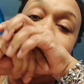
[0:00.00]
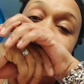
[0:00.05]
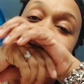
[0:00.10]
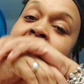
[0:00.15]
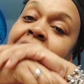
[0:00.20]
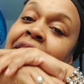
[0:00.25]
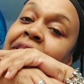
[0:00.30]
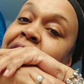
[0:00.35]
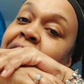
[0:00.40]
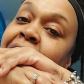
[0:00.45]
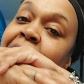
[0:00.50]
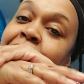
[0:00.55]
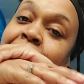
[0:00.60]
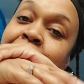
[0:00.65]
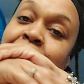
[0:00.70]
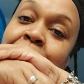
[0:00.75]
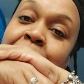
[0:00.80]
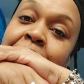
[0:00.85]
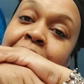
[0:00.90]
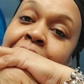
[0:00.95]
Thank y'all for
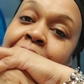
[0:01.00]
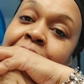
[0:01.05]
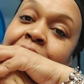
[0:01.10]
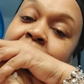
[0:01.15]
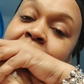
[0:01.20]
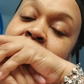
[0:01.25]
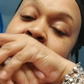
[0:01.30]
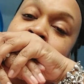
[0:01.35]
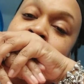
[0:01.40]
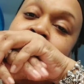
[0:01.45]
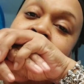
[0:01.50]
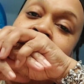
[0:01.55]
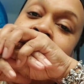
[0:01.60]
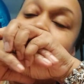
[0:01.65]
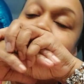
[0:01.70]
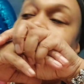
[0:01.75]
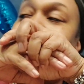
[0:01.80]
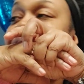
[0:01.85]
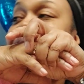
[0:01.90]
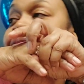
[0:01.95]
joining the family.
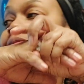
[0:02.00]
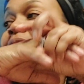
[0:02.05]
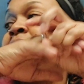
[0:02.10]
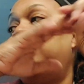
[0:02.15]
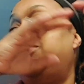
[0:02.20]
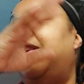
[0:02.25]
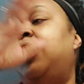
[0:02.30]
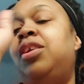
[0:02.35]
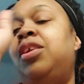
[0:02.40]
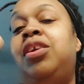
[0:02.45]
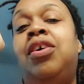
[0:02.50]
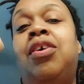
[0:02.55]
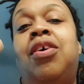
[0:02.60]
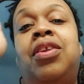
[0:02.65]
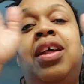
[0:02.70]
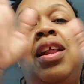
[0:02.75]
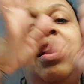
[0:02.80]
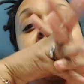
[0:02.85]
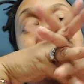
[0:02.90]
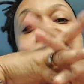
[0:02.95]
You're going
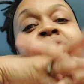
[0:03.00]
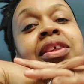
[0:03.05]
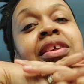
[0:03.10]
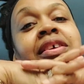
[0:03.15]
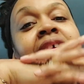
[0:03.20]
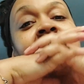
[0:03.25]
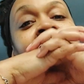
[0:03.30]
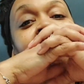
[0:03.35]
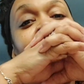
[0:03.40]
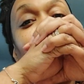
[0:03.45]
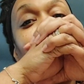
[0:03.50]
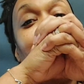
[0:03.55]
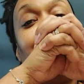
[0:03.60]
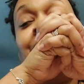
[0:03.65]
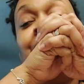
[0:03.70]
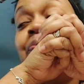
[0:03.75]
to love it here.